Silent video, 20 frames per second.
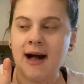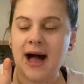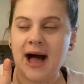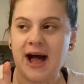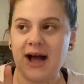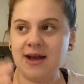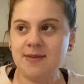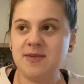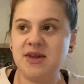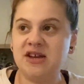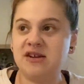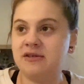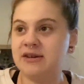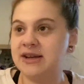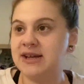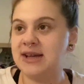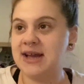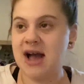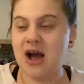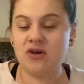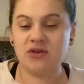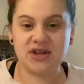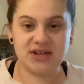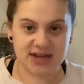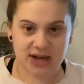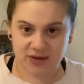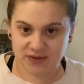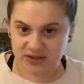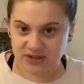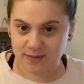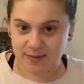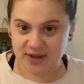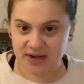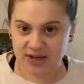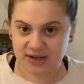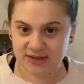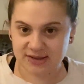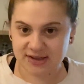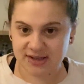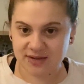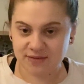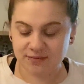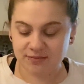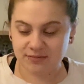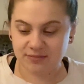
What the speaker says: I'm hearing counting down to the minutes.